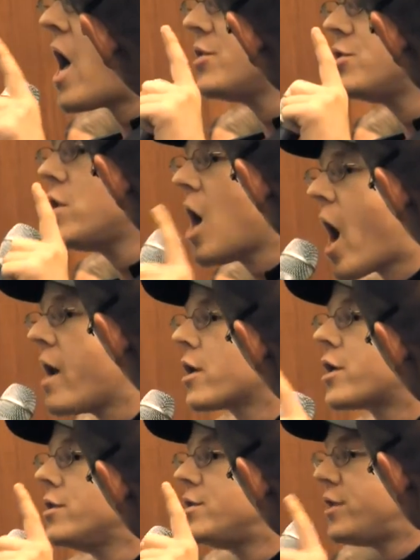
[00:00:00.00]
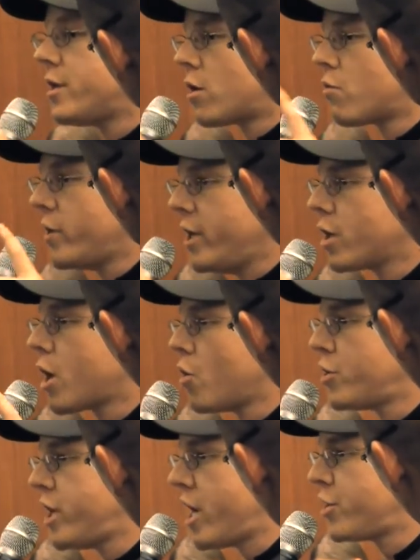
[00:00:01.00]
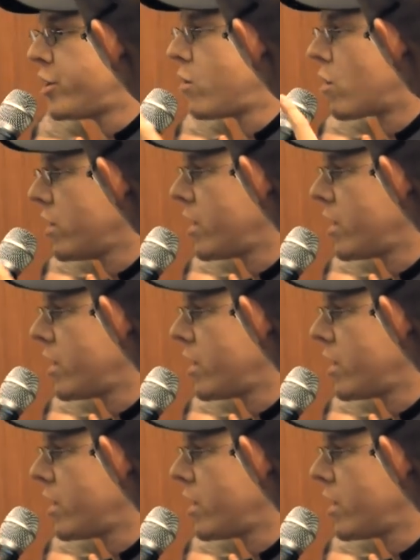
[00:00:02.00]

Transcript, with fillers: has not considered renegotiation or